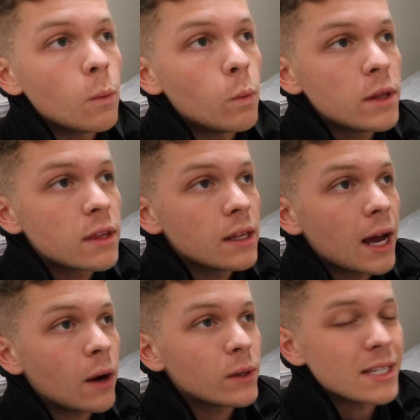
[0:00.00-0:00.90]
with it
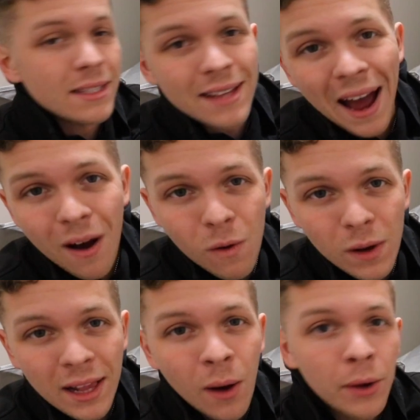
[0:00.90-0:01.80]
how it is now
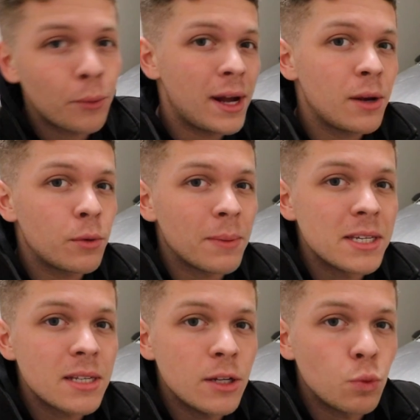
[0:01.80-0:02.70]
and how I ran it with my
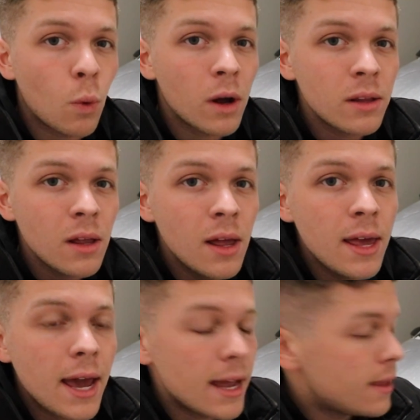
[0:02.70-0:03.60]
stage 1,
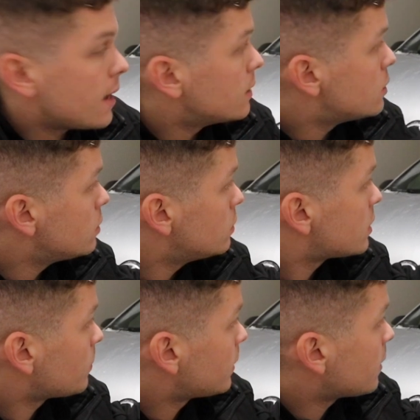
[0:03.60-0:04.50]
and then do
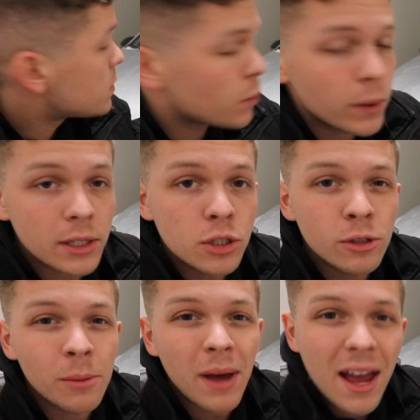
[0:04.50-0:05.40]
something else where we can
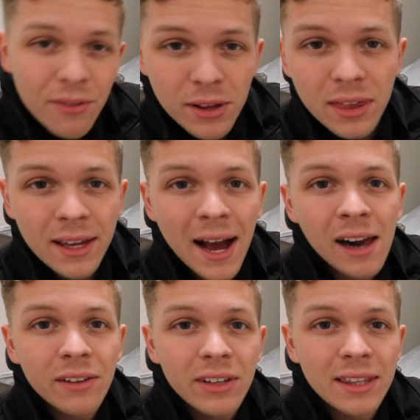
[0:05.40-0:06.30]
strip everything
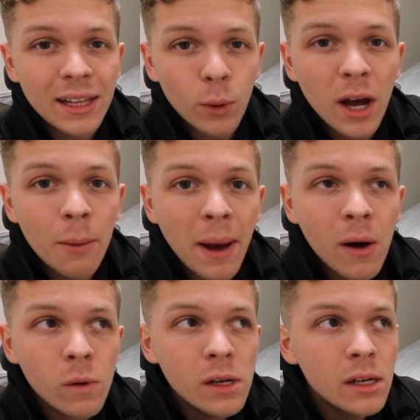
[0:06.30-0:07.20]
out of it that'll come
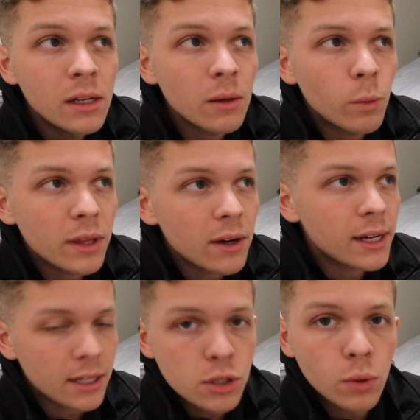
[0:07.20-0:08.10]
out without
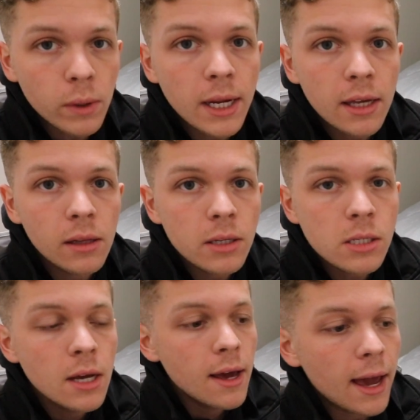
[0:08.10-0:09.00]
getting too
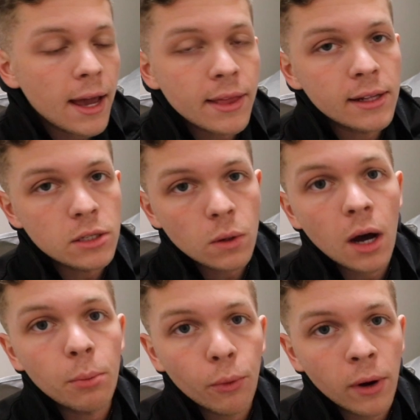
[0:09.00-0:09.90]
ridiculous, and then do a
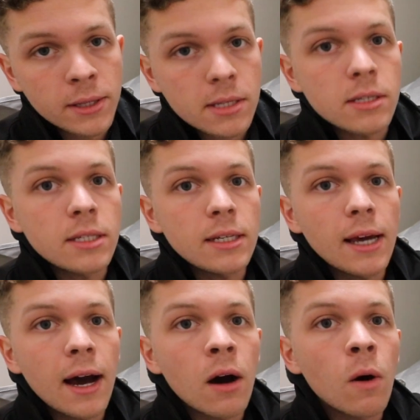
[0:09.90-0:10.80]
couple runs and see
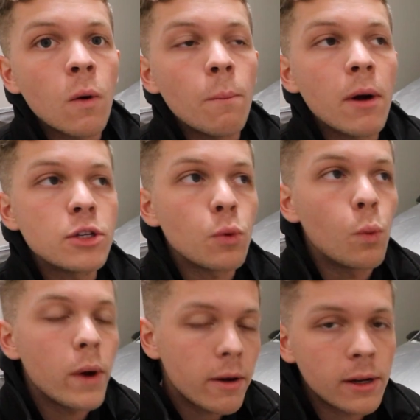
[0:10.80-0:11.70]
how much
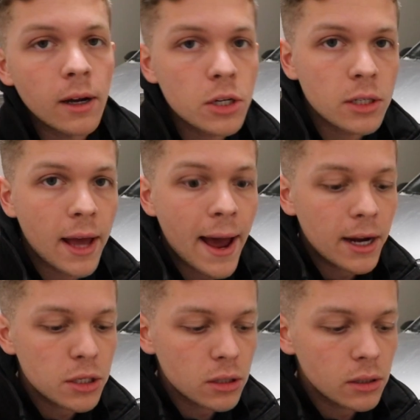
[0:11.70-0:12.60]
weight reduction
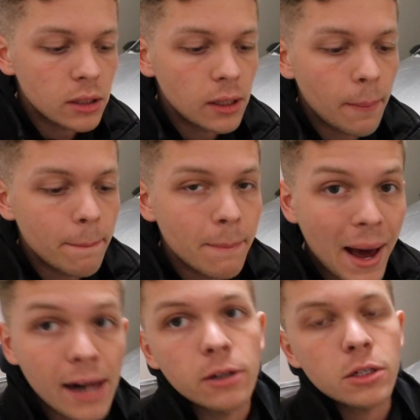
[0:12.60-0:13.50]
actually
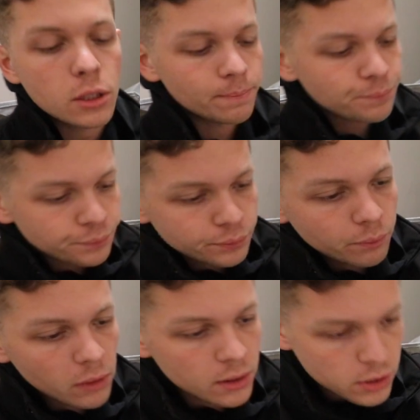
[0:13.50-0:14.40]
matters.
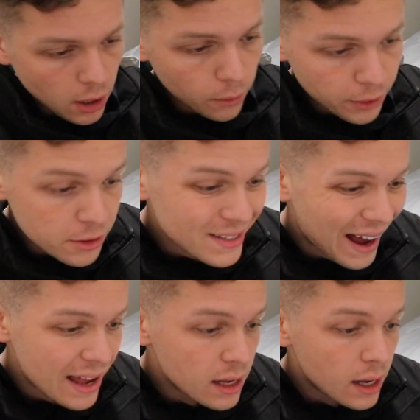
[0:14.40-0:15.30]
So there's
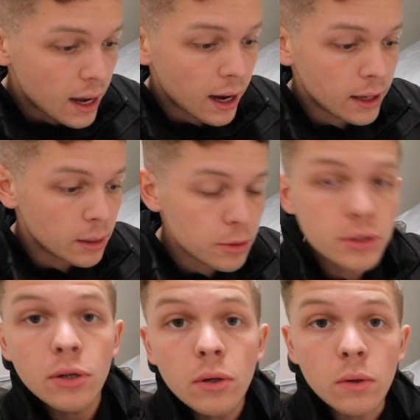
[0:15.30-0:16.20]
that. Number
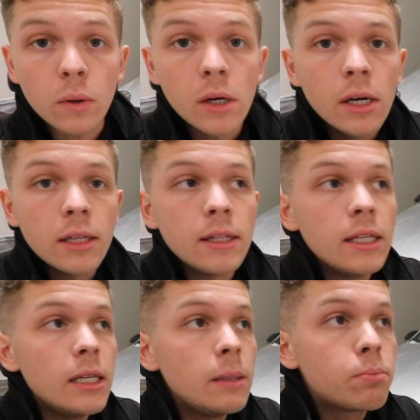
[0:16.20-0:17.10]
2,
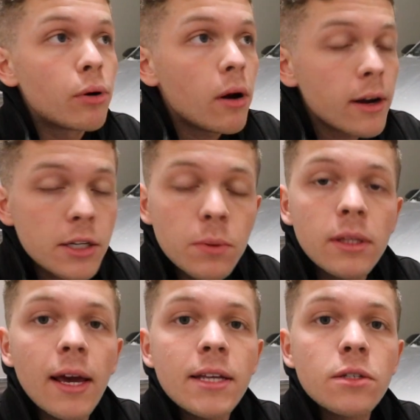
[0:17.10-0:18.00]
the progress with
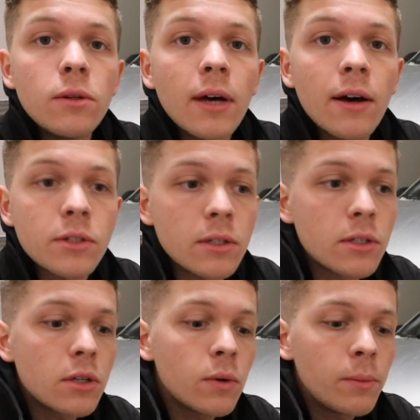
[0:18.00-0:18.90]
the S2000.
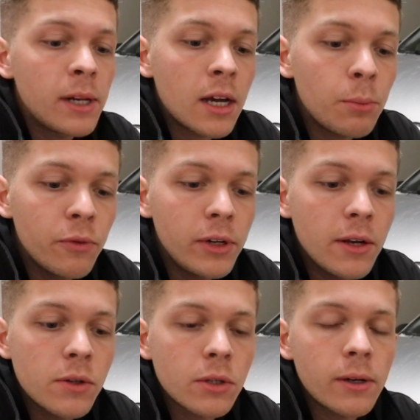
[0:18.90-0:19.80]
So I made a couple
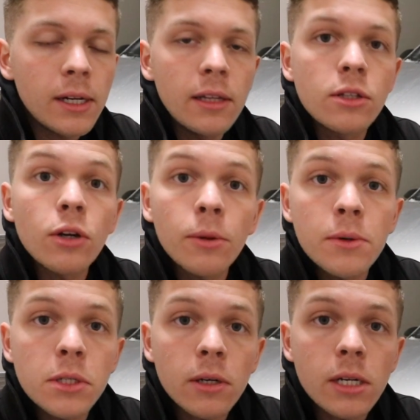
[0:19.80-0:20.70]
videos already, the
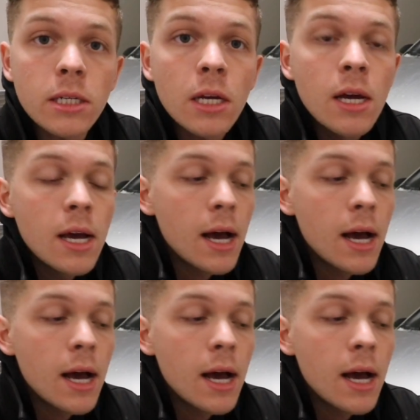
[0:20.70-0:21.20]
Turbo series.